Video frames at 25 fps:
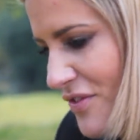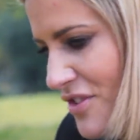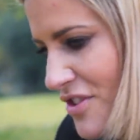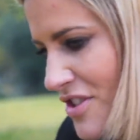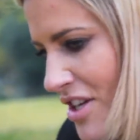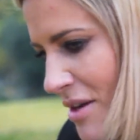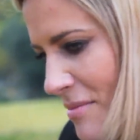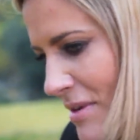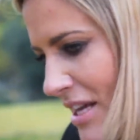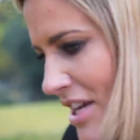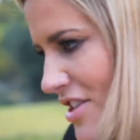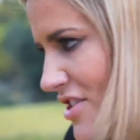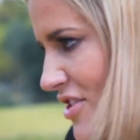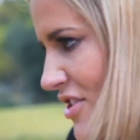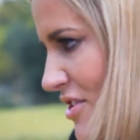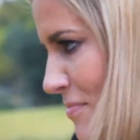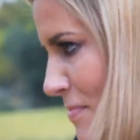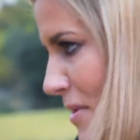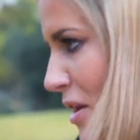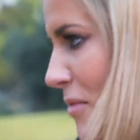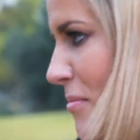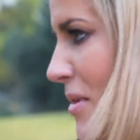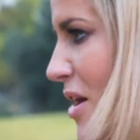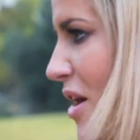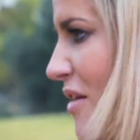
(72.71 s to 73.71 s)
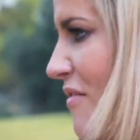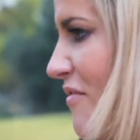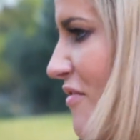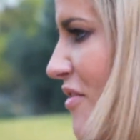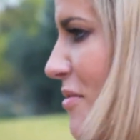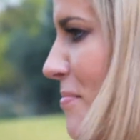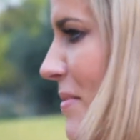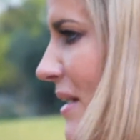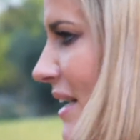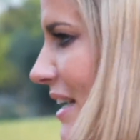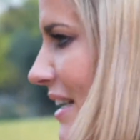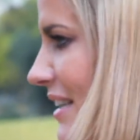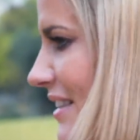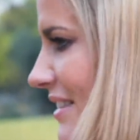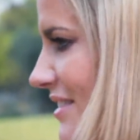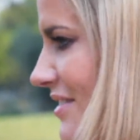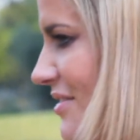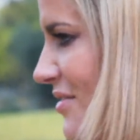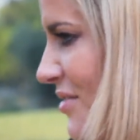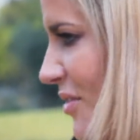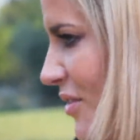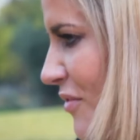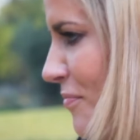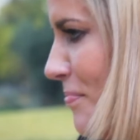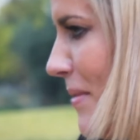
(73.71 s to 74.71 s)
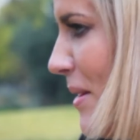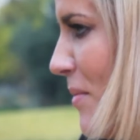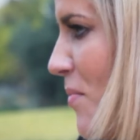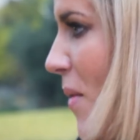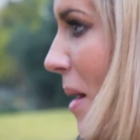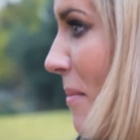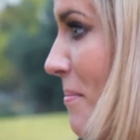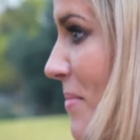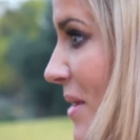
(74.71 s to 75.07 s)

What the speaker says: determination to be on my own for a bit, sort of be one